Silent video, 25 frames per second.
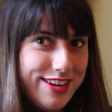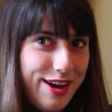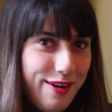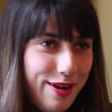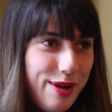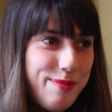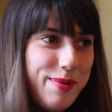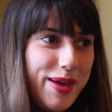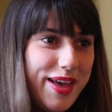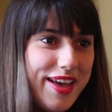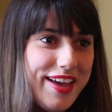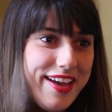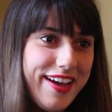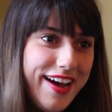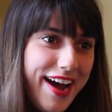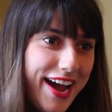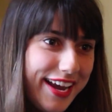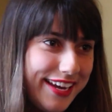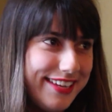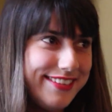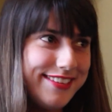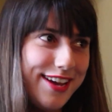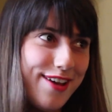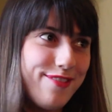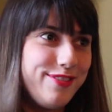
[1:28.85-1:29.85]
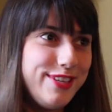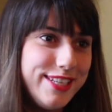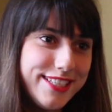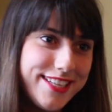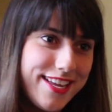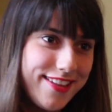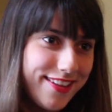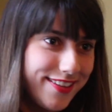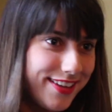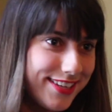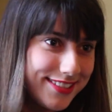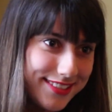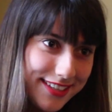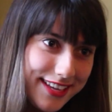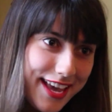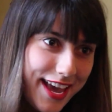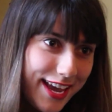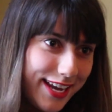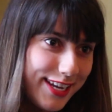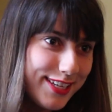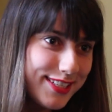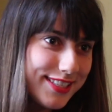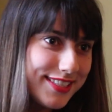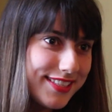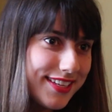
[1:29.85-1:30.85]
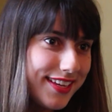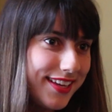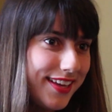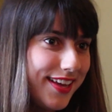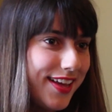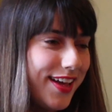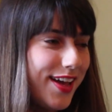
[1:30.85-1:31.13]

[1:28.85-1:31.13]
now I'm here, I can definitely say that that's the case.